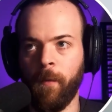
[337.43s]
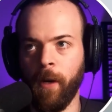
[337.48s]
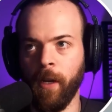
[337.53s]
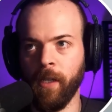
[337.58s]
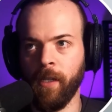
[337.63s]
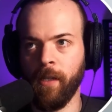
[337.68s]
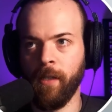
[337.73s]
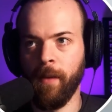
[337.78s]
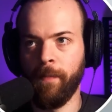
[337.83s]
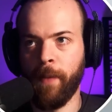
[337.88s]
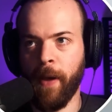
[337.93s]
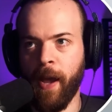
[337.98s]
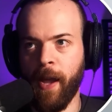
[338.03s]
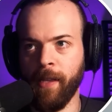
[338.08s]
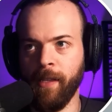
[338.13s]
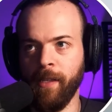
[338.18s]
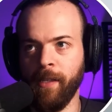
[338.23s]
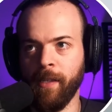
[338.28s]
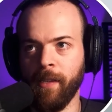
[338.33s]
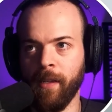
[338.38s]
First, the
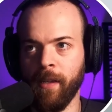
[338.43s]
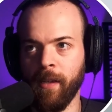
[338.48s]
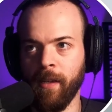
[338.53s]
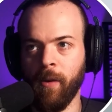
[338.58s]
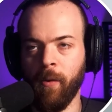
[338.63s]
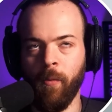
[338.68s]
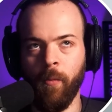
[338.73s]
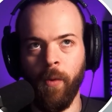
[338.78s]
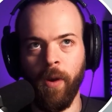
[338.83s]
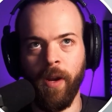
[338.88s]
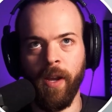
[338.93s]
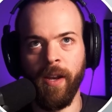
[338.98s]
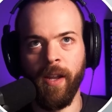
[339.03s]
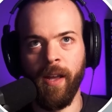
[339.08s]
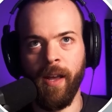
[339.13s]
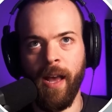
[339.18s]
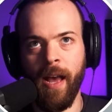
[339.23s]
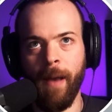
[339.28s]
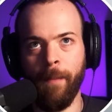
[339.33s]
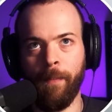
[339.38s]
pads. We're
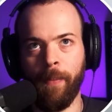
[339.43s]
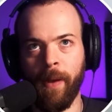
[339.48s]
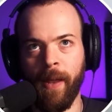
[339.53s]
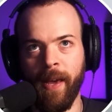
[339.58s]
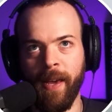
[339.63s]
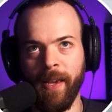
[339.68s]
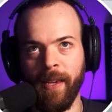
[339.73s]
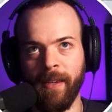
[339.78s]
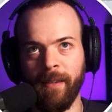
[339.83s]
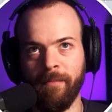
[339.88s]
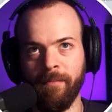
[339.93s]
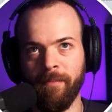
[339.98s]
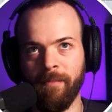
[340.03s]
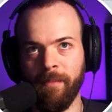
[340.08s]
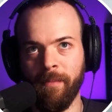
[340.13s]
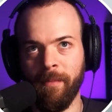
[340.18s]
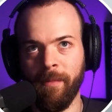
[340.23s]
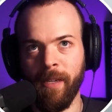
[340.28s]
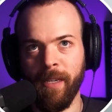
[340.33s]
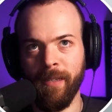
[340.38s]
gonna apply
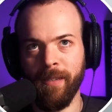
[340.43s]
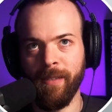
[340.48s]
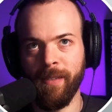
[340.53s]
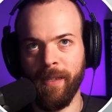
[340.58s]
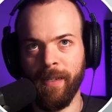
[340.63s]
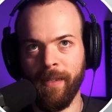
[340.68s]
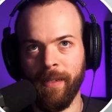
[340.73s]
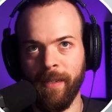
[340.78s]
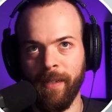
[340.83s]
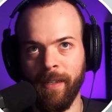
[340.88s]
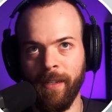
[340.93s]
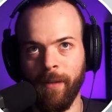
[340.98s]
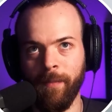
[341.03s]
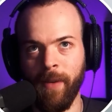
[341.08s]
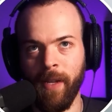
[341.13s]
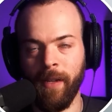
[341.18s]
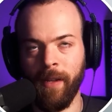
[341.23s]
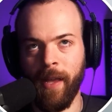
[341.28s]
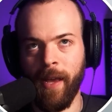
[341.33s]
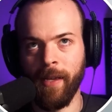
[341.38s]
just a little
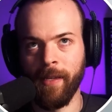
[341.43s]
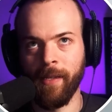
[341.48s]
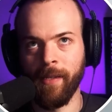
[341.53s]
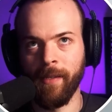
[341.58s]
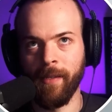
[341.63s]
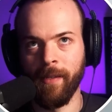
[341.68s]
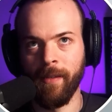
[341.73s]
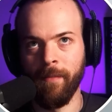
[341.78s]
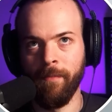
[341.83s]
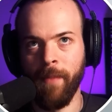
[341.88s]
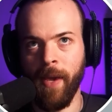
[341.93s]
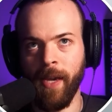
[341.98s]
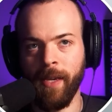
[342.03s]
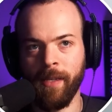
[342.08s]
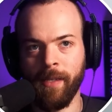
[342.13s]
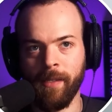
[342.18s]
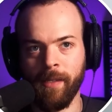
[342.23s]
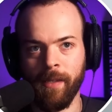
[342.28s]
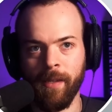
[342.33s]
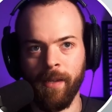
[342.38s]
bit less
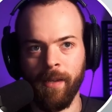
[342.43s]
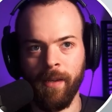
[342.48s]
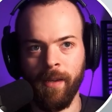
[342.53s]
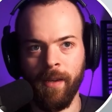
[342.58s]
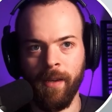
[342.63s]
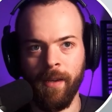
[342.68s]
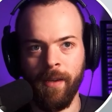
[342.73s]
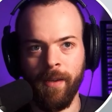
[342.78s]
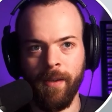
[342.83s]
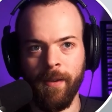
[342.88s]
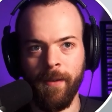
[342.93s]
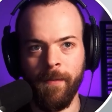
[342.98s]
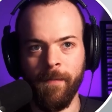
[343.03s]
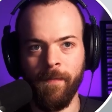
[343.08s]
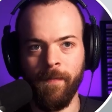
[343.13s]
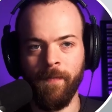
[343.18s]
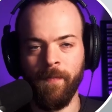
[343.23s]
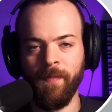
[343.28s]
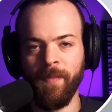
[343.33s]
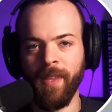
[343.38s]
mix.
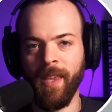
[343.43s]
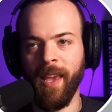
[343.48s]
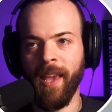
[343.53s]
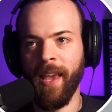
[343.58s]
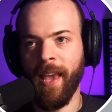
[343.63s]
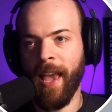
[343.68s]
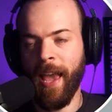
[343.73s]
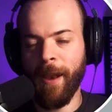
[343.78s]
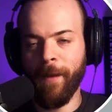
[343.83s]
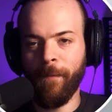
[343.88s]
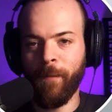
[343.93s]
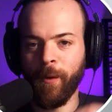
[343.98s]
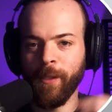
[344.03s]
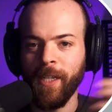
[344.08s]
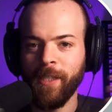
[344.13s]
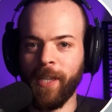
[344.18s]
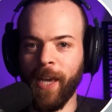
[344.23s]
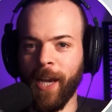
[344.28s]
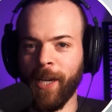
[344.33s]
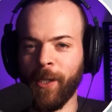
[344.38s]
And for the
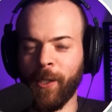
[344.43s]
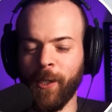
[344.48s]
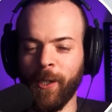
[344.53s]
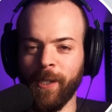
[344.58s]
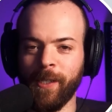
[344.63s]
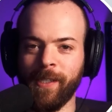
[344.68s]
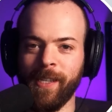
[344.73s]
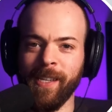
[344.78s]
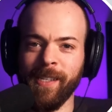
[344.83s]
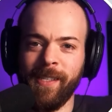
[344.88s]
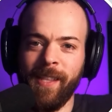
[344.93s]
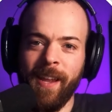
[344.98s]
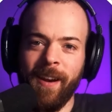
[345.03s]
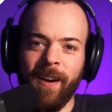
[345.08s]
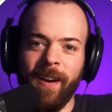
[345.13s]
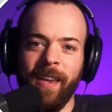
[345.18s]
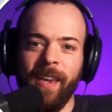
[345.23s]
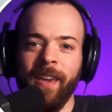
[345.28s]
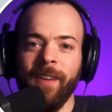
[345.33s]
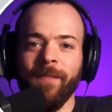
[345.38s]
textures, since they
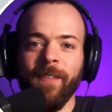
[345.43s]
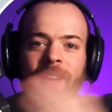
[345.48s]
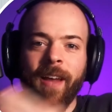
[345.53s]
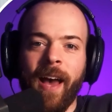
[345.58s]
are even